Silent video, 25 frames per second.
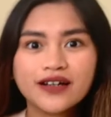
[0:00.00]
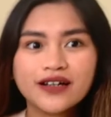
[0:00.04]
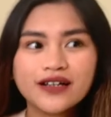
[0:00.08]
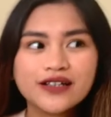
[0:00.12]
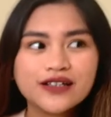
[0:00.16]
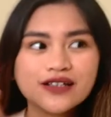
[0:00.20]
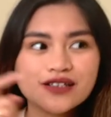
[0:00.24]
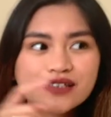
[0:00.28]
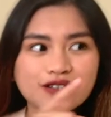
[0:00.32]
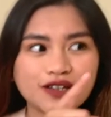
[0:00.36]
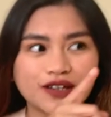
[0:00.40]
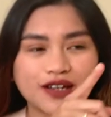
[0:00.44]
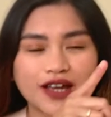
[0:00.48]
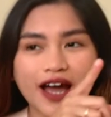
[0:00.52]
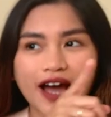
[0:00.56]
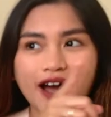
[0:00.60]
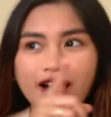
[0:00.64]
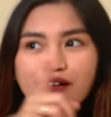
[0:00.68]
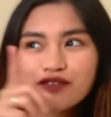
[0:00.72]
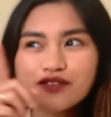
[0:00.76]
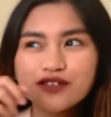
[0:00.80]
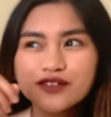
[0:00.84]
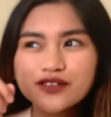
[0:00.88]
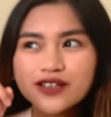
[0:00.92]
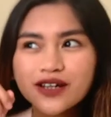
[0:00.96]
So you
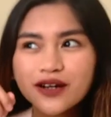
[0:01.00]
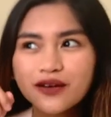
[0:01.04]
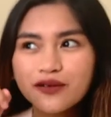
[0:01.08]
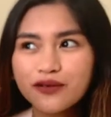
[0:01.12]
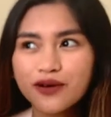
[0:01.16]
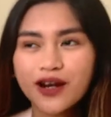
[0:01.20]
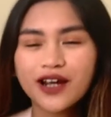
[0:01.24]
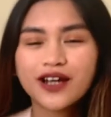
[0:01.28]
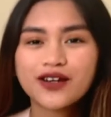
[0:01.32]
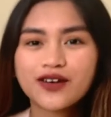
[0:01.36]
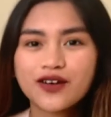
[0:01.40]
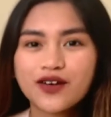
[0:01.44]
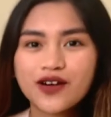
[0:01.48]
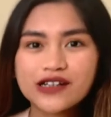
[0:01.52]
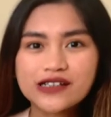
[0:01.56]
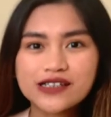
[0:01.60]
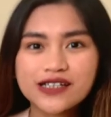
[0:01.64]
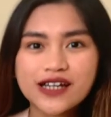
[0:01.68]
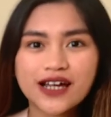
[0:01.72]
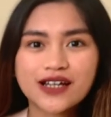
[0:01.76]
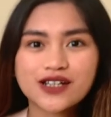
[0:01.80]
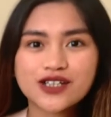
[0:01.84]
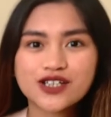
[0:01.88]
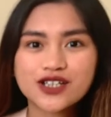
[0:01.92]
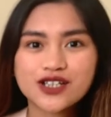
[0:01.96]
have to direct your
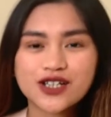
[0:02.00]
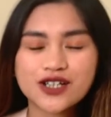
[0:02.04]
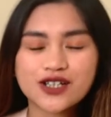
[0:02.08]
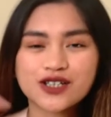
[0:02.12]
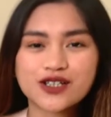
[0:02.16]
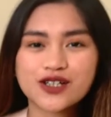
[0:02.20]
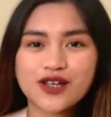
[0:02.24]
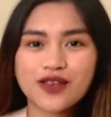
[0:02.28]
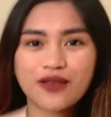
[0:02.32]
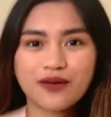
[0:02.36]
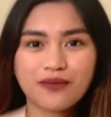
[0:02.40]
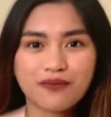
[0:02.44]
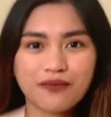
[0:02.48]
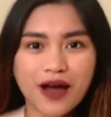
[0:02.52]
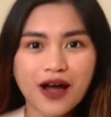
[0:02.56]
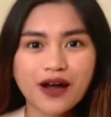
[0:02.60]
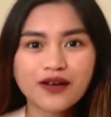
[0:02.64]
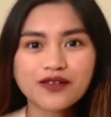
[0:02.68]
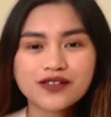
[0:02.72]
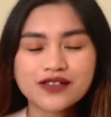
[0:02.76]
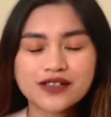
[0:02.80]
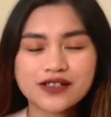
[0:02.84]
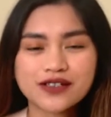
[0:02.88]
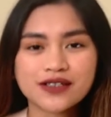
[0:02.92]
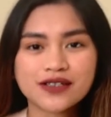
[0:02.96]
attention to the
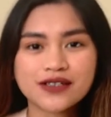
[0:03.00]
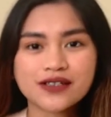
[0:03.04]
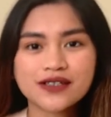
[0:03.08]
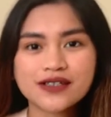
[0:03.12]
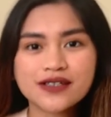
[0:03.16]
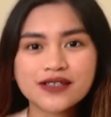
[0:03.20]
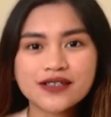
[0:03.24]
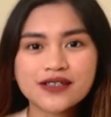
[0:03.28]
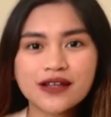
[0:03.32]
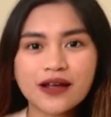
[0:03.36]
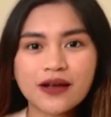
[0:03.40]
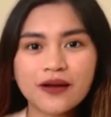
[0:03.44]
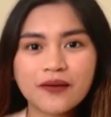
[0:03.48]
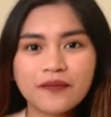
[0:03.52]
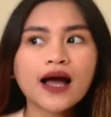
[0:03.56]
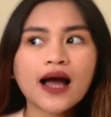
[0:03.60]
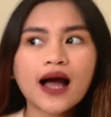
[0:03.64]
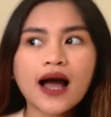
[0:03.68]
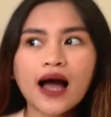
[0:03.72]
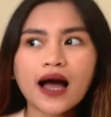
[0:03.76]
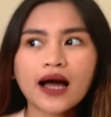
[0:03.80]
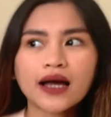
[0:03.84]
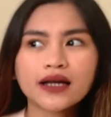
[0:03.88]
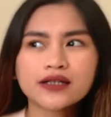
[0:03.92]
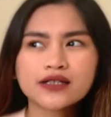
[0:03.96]
mountains.
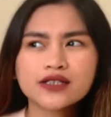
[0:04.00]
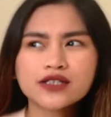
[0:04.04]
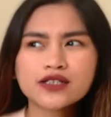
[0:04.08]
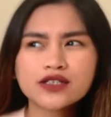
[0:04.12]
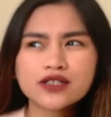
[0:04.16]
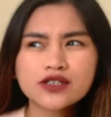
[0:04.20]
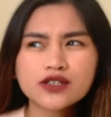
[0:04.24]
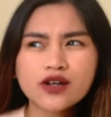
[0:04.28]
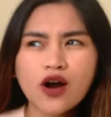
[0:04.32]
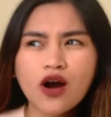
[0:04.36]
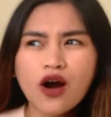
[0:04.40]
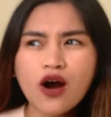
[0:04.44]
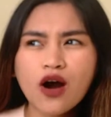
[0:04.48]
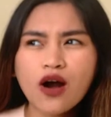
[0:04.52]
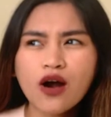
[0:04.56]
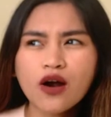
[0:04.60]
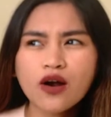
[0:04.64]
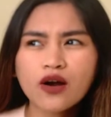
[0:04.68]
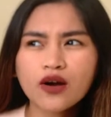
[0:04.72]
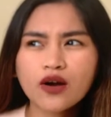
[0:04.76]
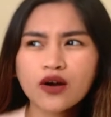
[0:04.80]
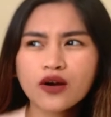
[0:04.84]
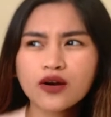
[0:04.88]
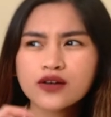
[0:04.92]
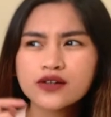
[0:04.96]
I saw
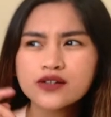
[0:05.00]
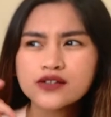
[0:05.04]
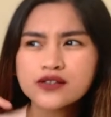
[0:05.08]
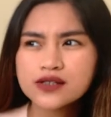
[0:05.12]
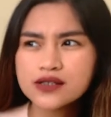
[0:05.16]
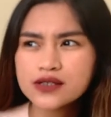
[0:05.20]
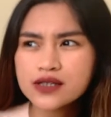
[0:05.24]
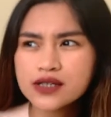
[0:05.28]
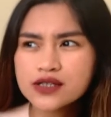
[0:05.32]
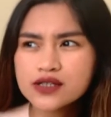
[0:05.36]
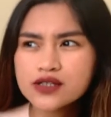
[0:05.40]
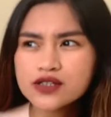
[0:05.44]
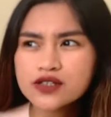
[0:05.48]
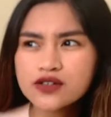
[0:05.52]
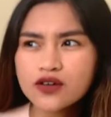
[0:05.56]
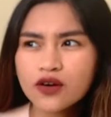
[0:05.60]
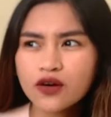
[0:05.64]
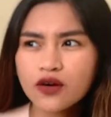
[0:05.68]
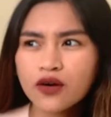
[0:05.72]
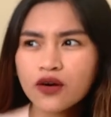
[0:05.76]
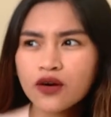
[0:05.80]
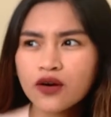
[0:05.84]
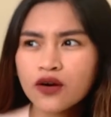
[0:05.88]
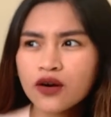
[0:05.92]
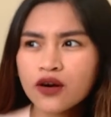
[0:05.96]
her
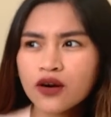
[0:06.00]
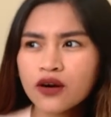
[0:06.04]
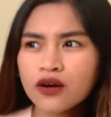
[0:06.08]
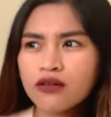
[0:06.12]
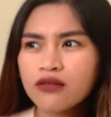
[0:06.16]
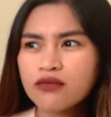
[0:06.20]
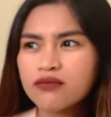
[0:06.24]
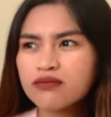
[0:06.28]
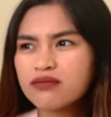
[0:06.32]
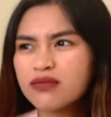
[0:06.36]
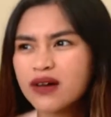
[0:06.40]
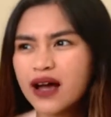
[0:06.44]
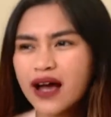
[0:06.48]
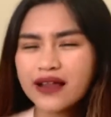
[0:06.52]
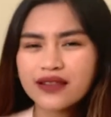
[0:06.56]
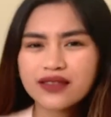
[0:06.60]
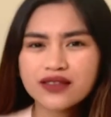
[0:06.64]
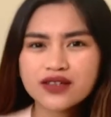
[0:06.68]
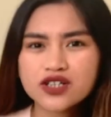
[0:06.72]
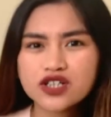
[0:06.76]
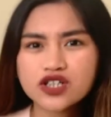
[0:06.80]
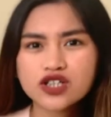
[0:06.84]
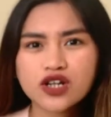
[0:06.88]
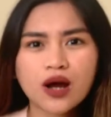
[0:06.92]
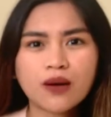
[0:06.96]
sister at
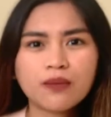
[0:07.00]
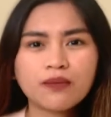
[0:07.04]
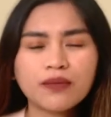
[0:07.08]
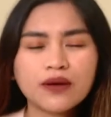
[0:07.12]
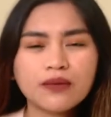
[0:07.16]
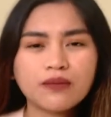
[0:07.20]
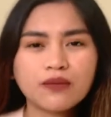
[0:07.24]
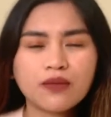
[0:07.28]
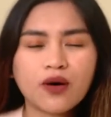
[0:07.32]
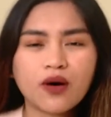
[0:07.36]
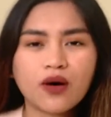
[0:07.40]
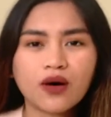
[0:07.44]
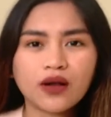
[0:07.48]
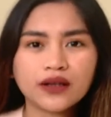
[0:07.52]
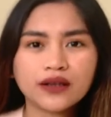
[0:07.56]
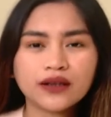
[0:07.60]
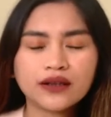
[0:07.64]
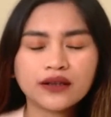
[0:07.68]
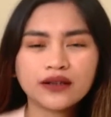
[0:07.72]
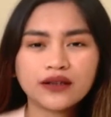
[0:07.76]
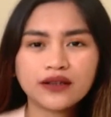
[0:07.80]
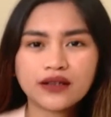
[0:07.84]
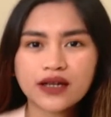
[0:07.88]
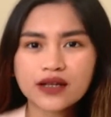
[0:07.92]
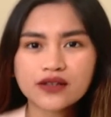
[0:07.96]
the shopping mall
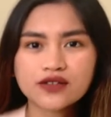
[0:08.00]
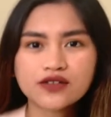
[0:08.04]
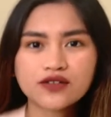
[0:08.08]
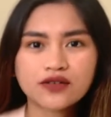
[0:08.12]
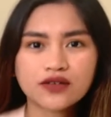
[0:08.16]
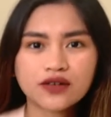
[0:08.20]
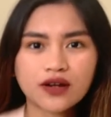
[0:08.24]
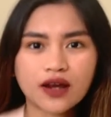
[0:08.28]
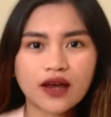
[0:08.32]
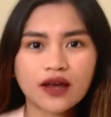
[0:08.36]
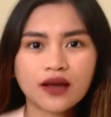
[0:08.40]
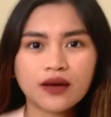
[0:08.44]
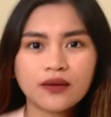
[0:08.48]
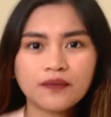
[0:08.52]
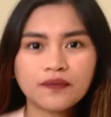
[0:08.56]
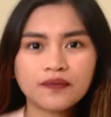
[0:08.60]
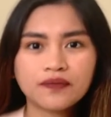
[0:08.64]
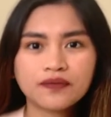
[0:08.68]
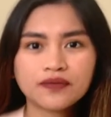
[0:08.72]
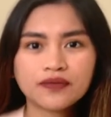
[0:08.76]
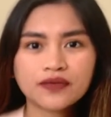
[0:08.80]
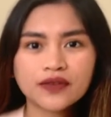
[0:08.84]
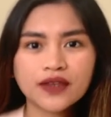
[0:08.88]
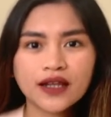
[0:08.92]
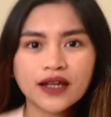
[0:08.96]
yesterday.
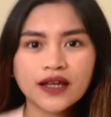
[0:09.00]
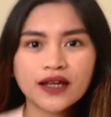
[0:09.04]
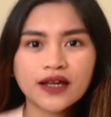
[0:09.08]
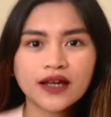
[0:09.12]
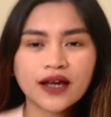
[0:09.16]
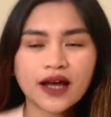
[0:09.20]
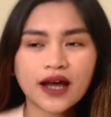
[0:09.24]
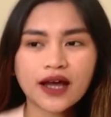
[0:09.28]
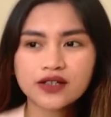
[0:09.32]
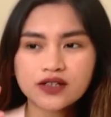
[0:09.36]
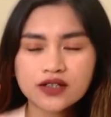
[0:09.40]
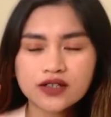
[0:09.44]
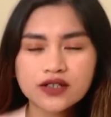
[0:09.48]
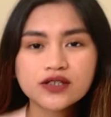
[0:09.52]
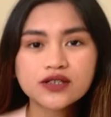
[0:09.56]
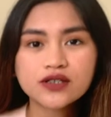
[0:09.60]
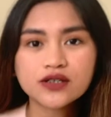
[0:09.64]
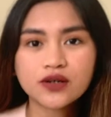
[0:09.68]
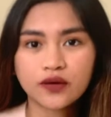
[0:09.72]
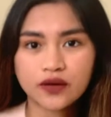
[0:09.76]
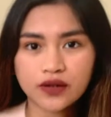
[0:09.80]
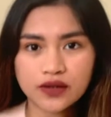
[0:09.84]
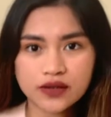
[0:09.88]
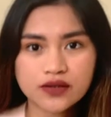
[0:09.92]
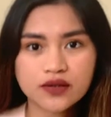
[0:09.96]
I just
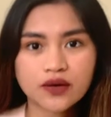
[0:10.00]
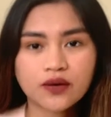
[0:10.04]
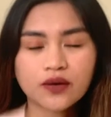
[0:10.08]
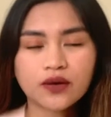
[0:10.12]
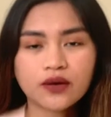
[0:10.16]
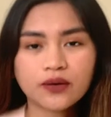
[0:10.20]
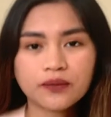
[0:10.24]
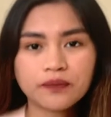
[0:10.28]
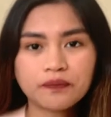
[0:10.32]
noticed her.